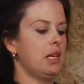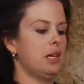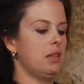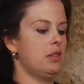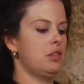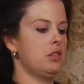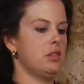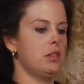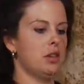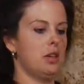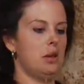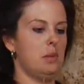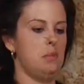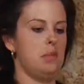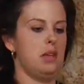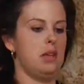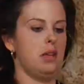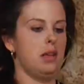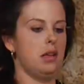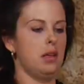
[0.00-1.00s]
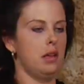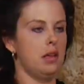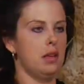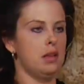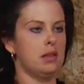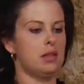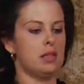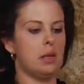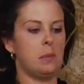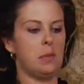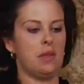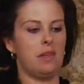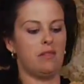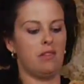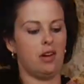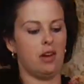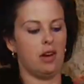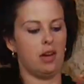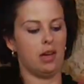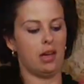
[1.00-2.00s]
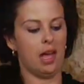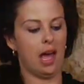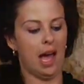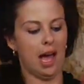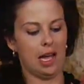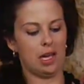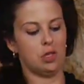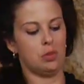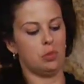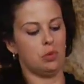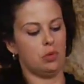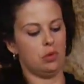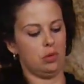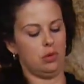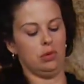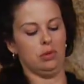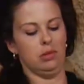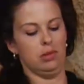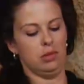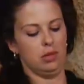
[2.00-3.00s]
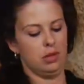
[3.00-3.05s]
It's just going to be something very casual